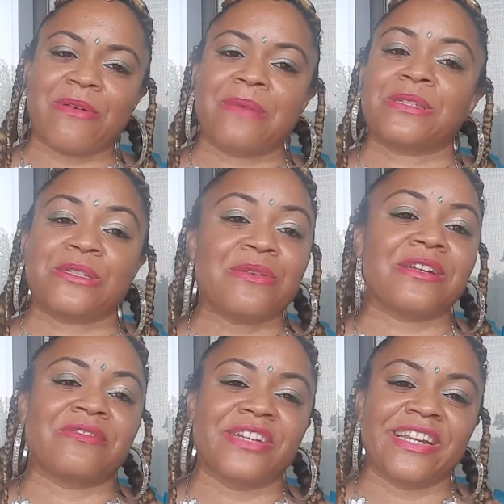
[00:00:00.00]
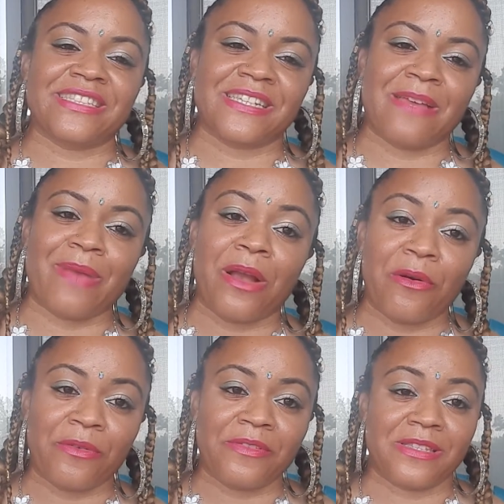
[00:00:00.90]
I'm still gonna read it to give my
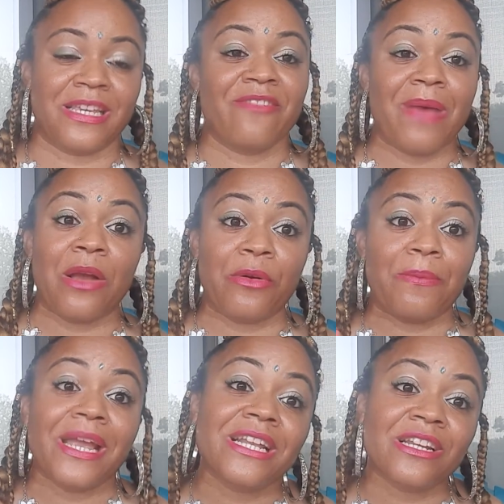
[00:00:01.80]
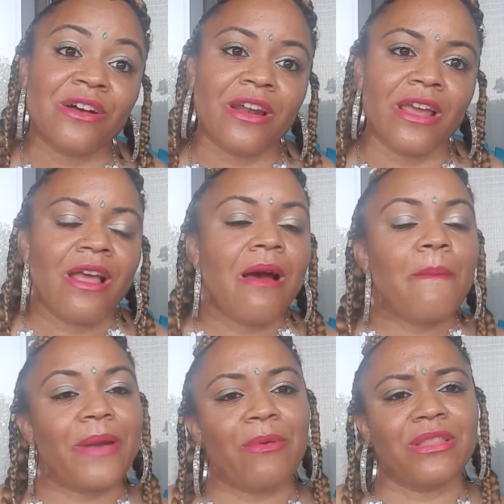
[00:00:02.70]
own opinion on it,
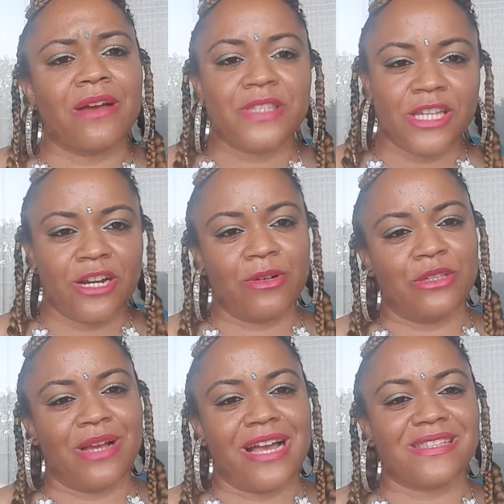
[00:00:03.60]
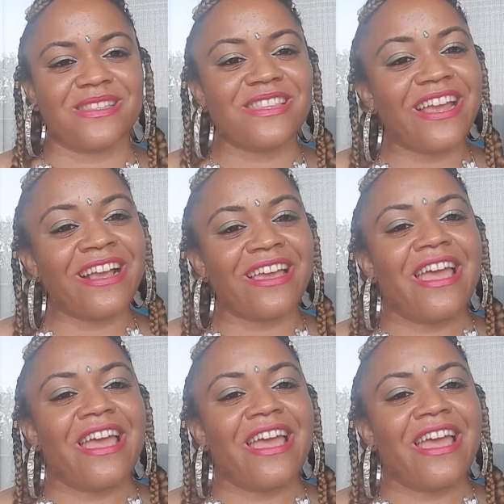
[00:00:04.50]
but I would love to hear what you guys think.